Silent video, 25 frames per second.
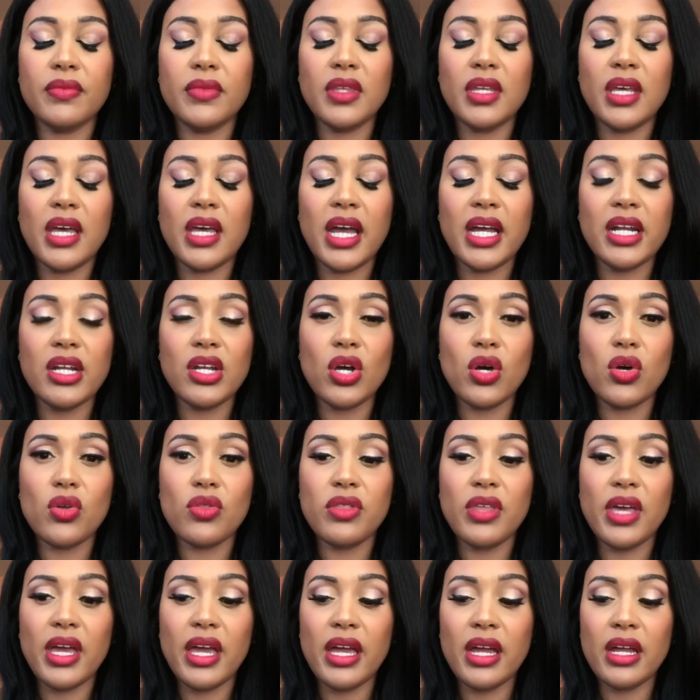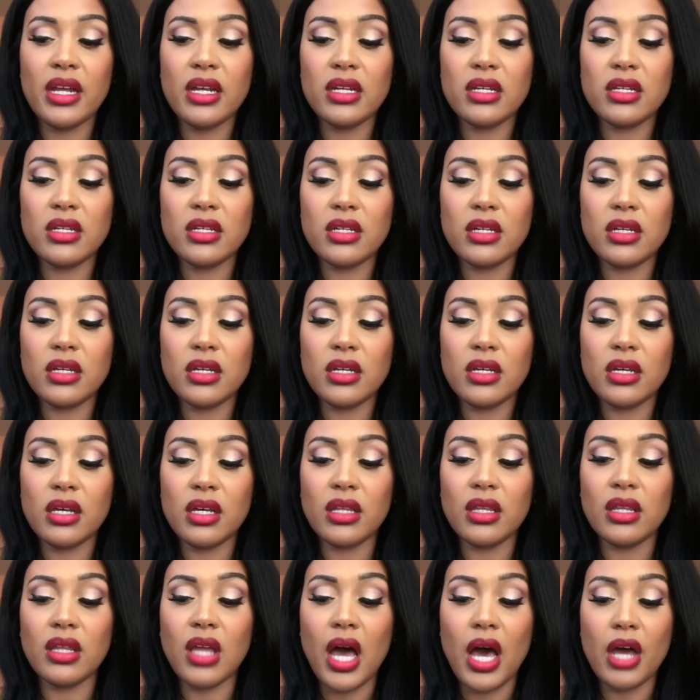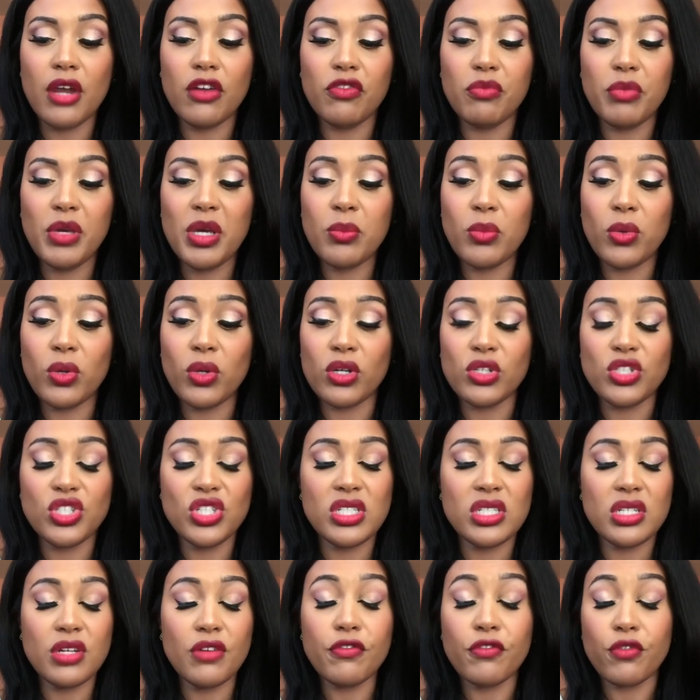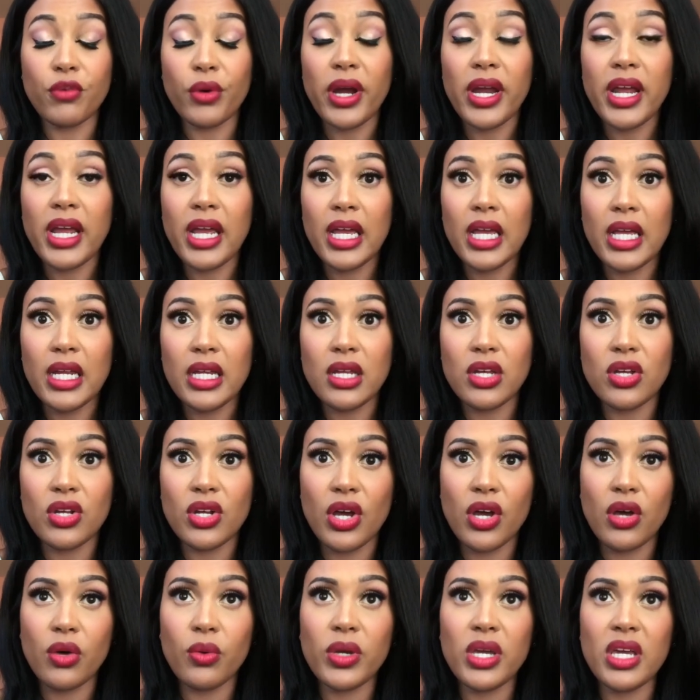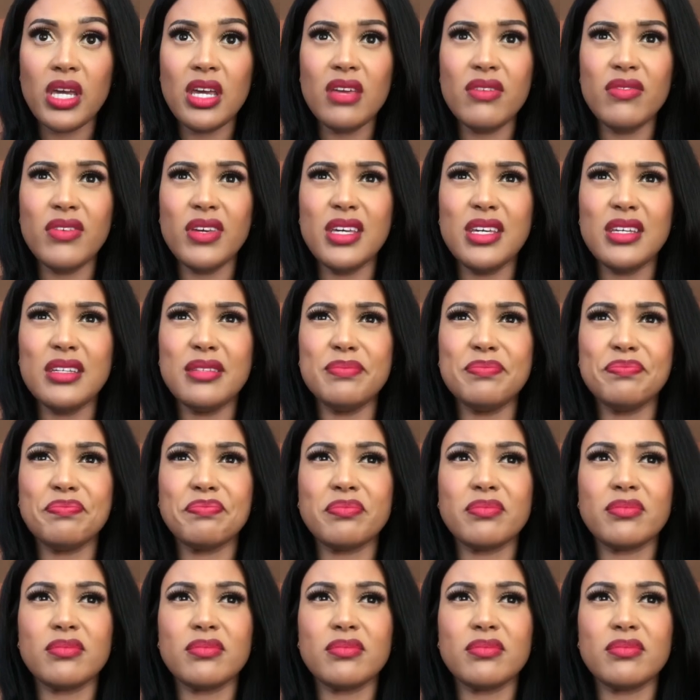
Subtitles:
I know that a lot of people are just afraid, even